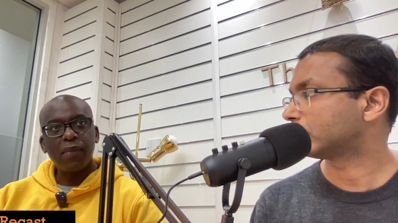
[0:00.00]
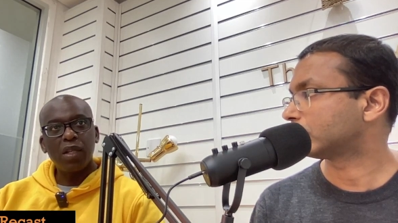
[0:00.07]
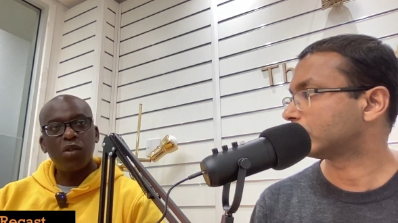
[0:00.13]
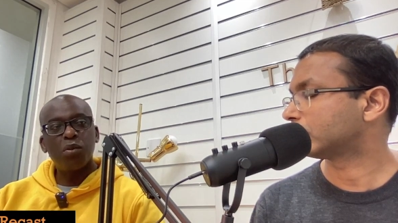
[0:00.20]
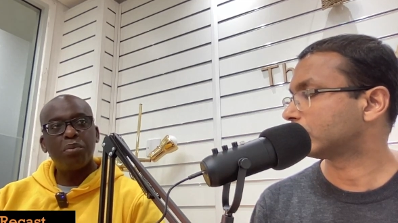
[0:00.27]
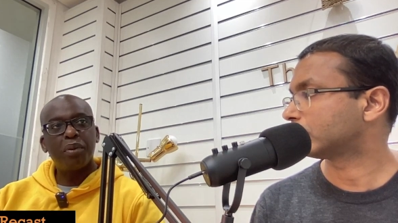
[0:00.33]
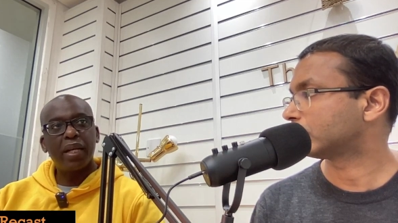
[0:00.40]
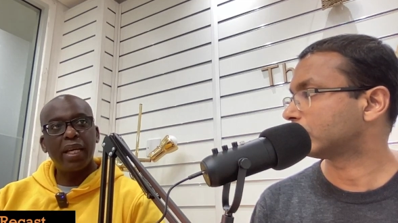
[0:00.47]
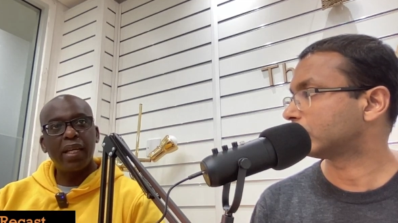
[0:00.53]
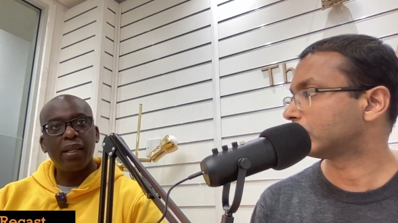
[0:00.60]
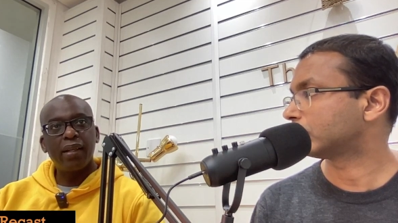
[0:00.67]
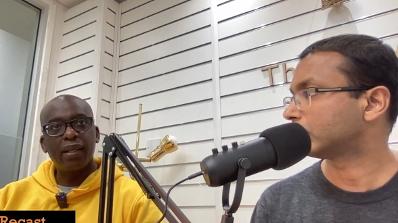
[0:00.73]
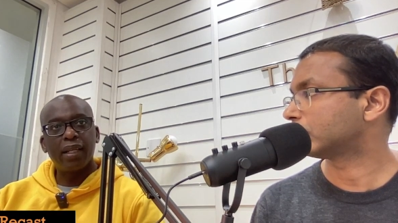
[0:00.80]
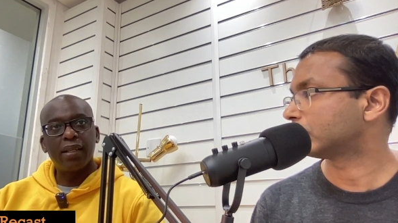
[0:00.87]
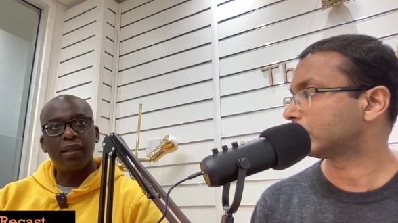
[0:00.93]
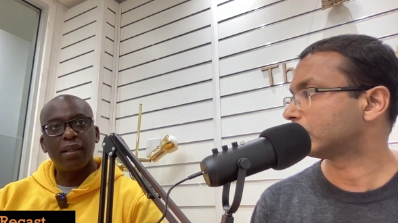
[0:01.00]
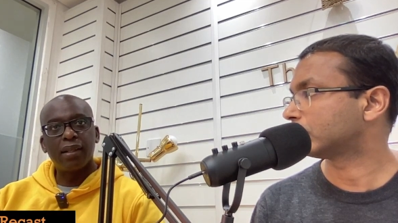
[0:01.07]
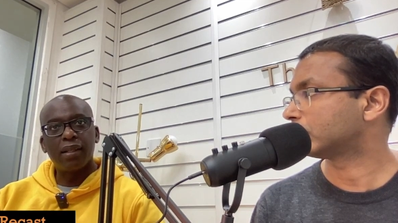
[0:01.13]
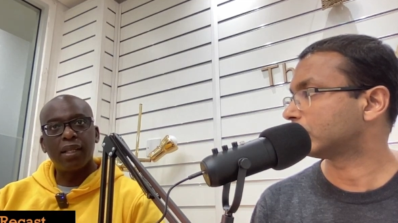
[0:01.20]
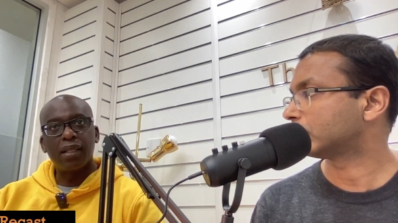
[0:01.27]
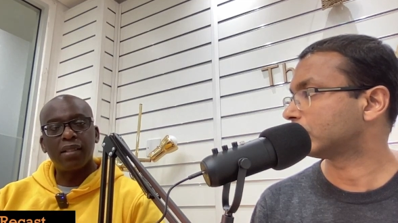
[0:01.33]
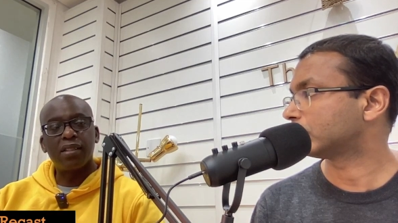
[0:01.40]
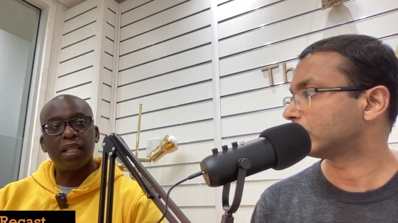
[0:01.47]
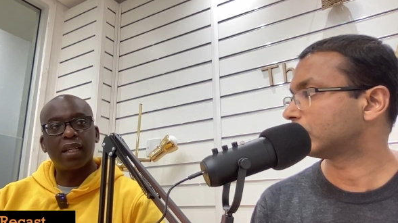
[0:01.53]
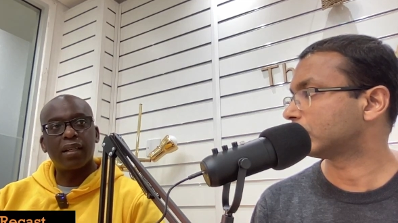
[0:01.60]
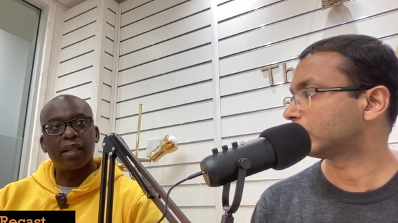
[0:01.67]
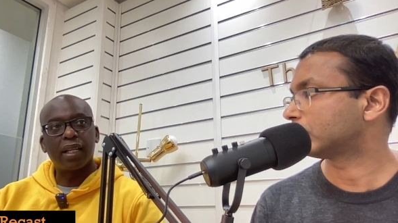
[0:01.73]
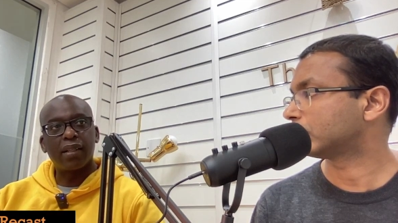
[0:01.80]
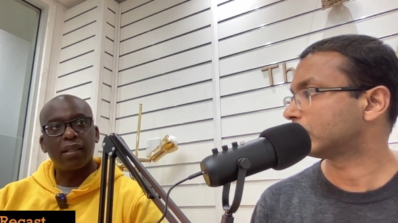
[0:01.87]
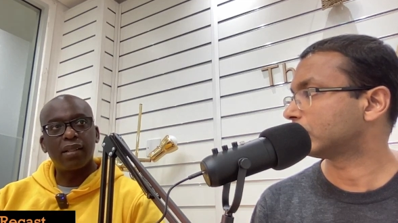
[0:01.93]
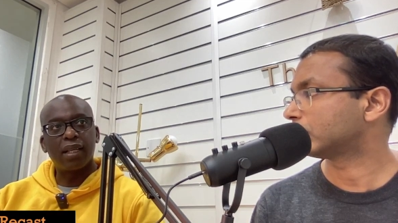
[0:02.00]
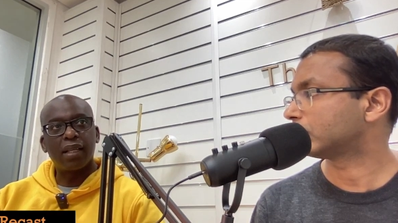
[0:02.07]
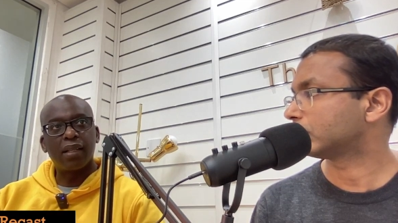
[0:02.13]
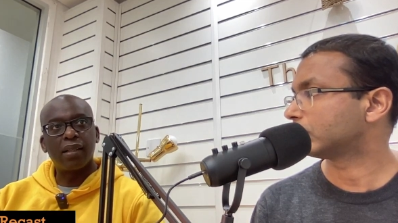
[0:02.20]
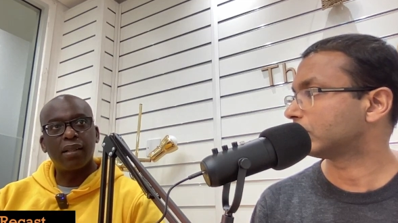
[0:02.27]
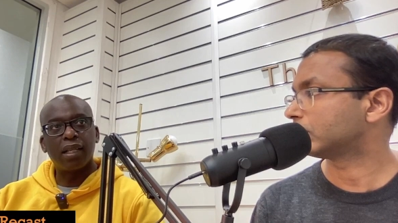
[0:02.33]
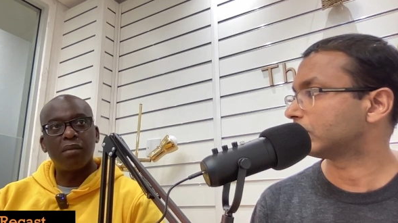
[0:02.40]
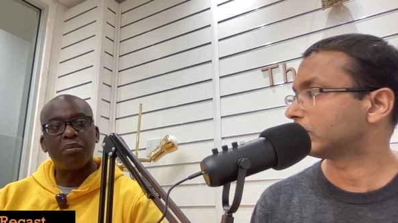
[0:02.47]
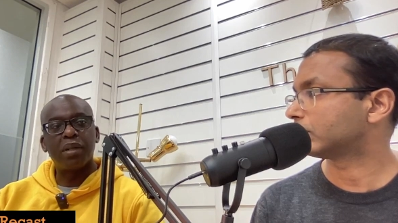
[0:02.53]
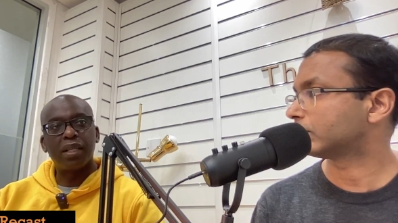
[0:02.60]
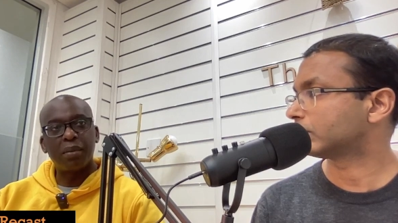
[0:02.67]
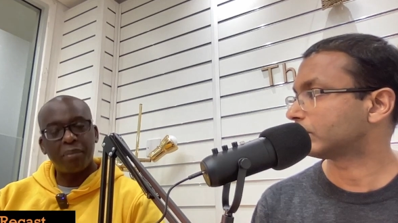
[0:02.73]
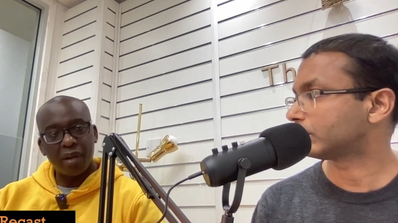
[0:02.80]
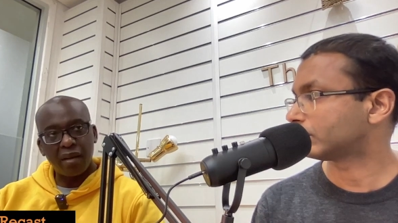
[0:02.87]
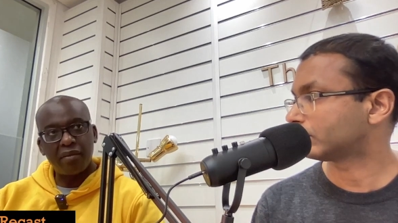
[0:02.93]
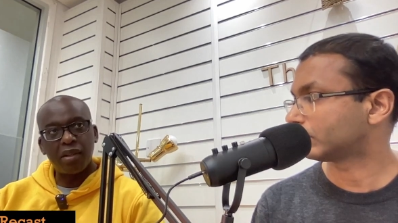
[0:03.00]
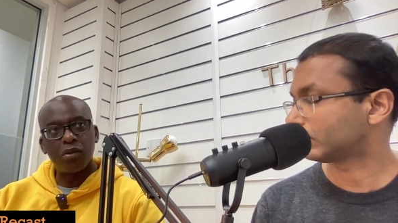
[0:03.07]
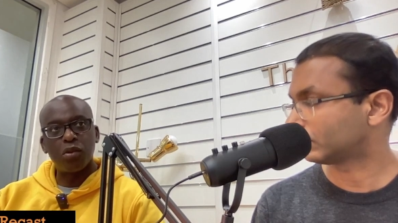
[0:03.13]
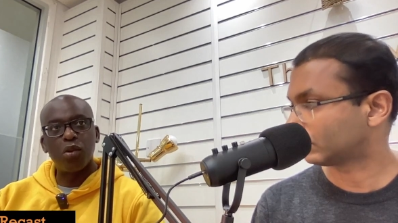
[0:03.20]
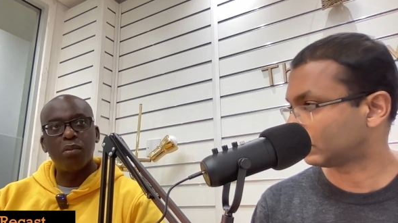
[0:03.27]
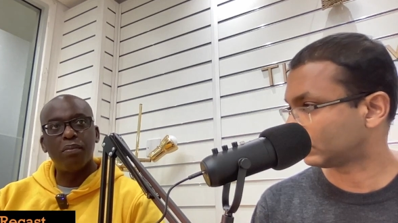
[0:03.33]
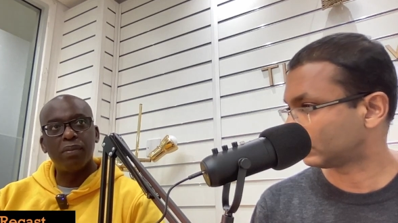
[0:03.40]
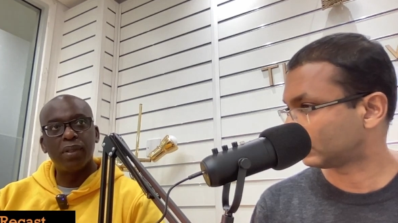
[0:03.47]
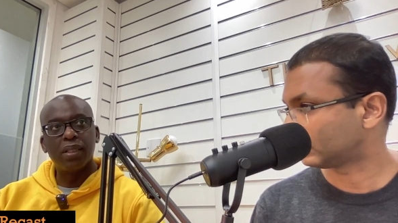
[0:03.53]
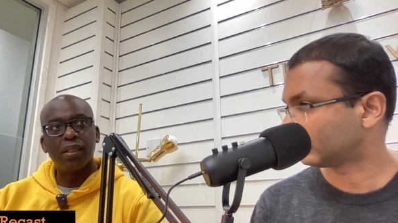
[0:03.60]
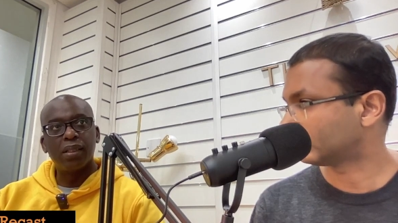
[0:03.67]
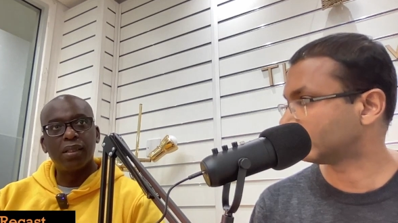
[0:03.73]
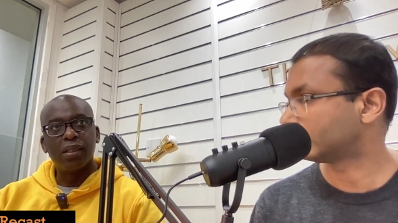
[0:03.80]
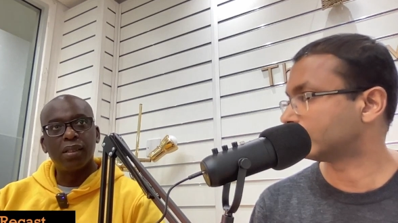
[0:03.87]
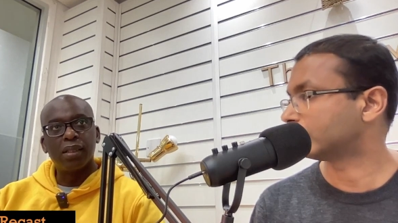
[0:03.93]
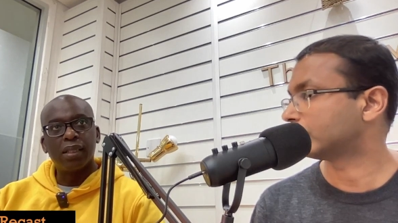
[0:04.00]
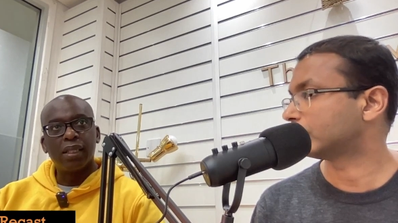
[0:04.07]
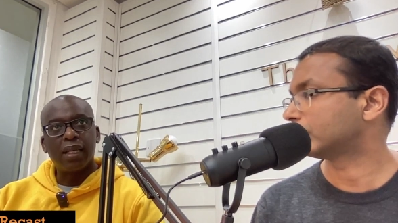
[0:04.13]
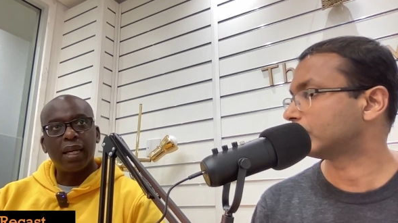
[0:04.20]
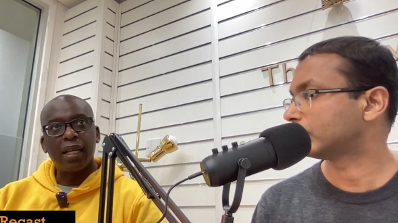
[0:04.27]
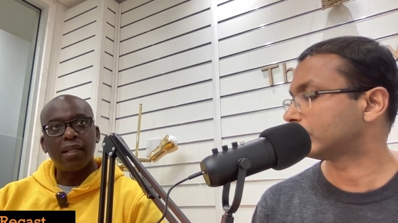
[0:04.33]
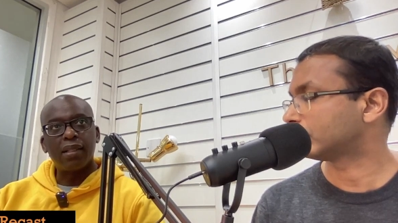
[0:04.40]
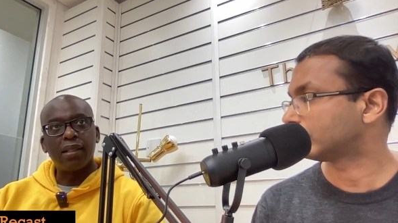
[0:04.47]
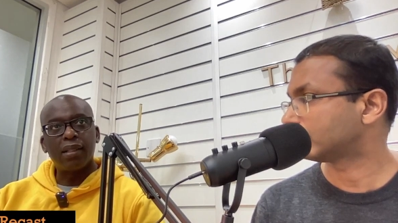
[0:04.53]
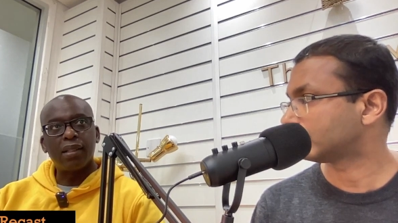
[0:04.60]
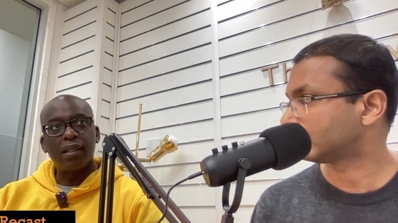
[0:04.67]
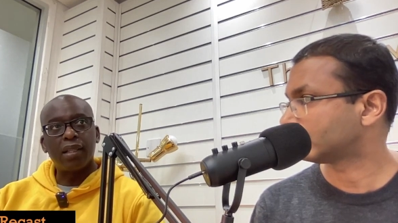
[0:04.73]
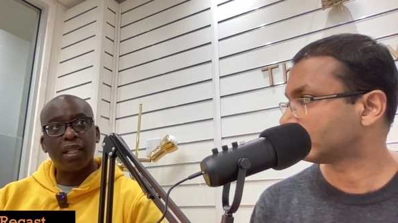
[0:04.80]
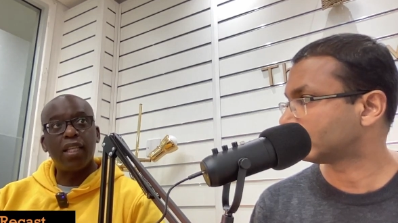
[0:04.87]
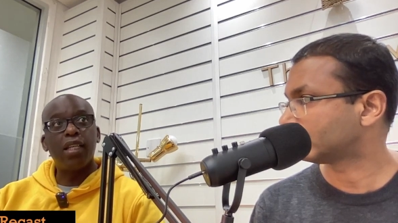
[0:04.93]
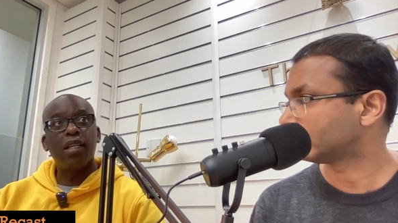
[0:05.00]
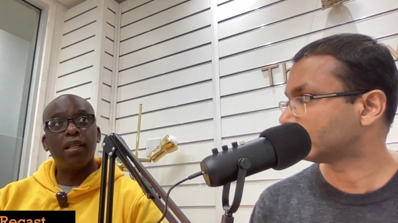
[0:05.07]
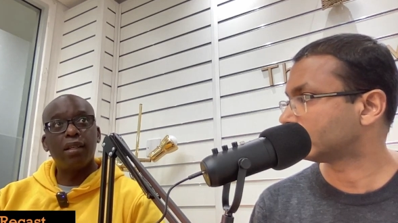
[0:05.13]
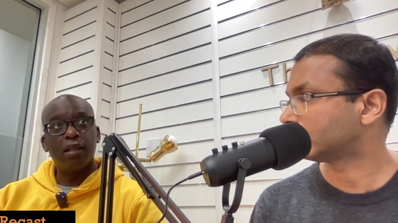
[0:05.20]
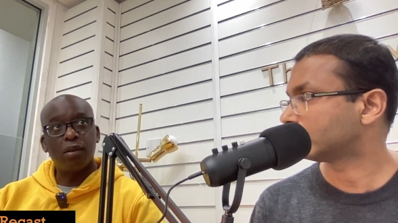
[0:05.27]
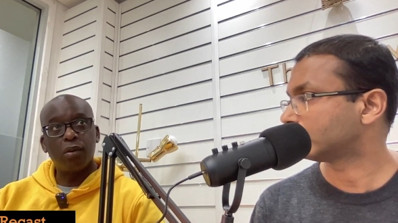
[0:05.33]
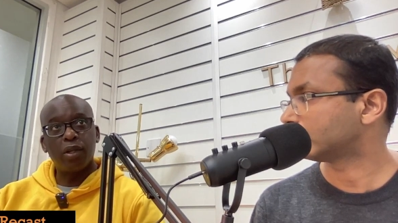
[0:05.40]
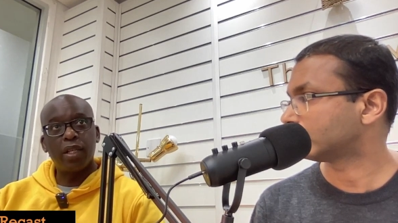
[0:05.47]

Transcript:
Speaker 1: to pray in, in secret, in, in the private room. Mm. And he who